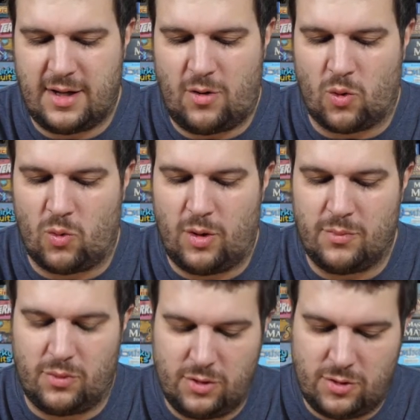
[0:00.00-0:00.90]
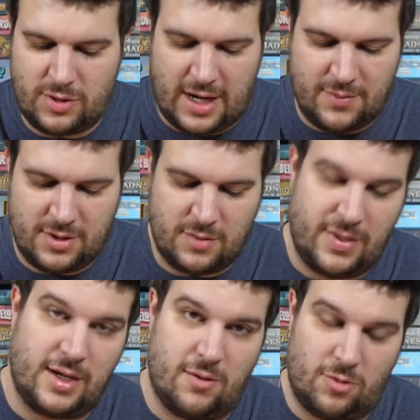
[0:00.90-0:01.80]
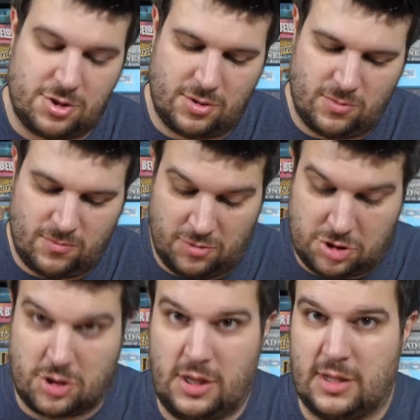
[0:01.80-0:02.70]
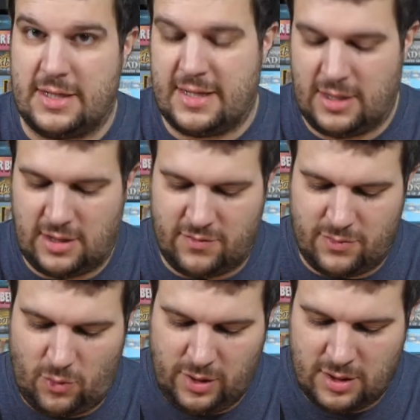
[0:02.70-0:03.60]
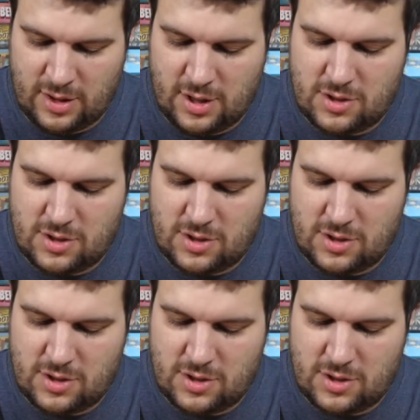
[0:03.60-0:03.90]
or 1 blue diamond, depending on what you need at that any given point.